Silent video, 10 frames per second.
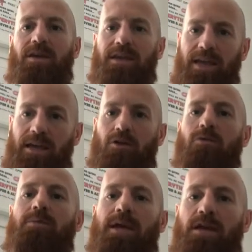Getting
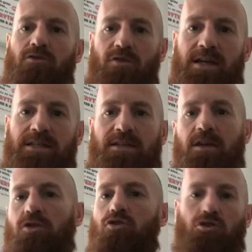up, getting dressed
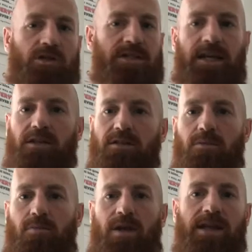just tells
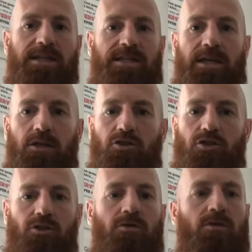the brain, tells
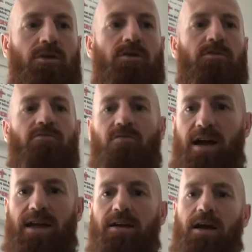you,
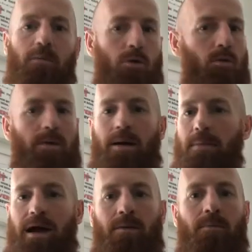right, I'm up,
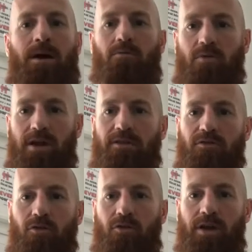I'm ready
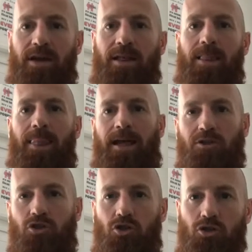for it.
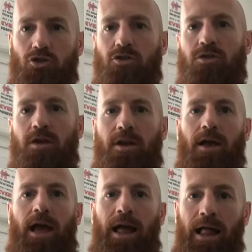And just
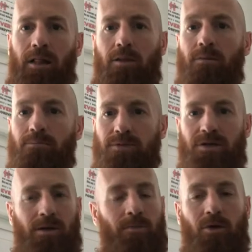
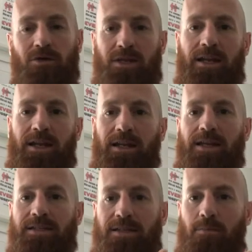helps, I'm not saying
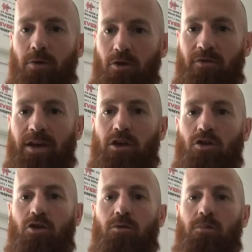it's the perfect
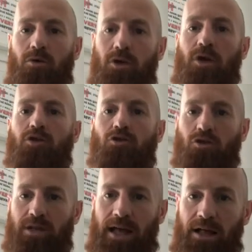cure, but
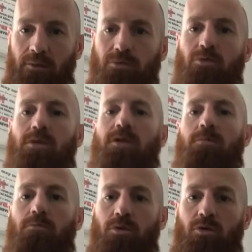just helps with
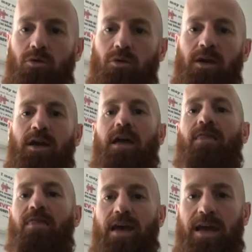your mood,
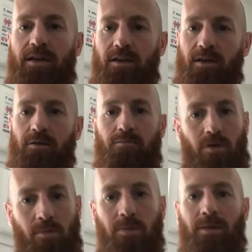and then
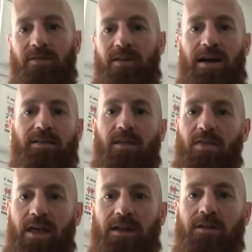probably find
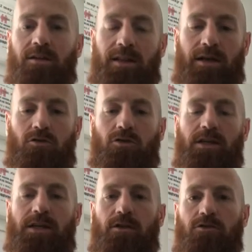that then that could
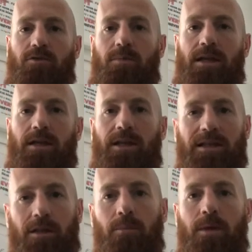lead on to being a
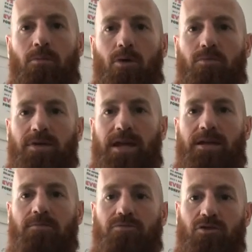little bit more
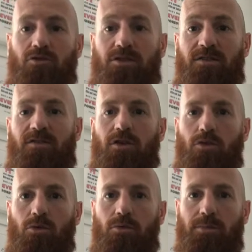productive than
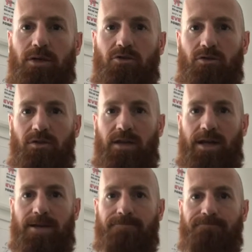you would be during the
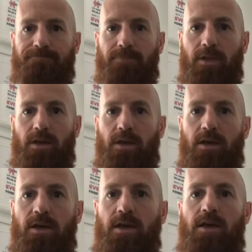day.
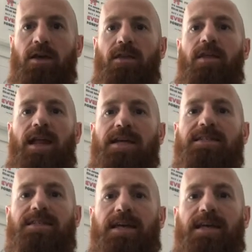The
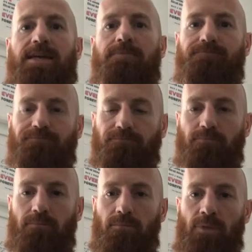next thing
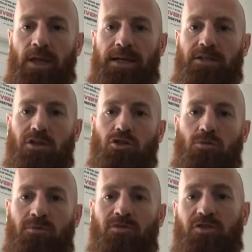is
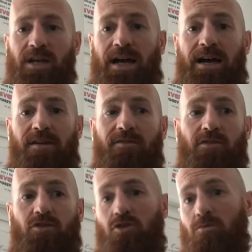some of us have
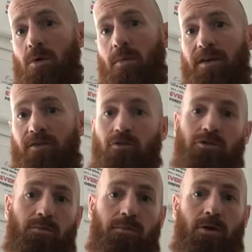two mobile phones,
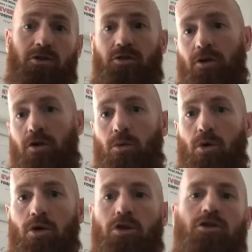a personal and a
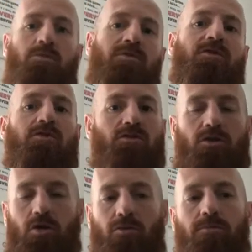work. Some of us
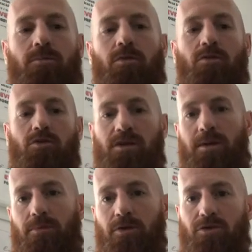don't, but use our
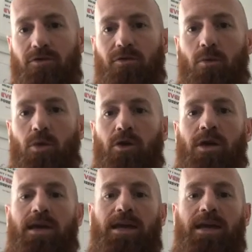personal for work.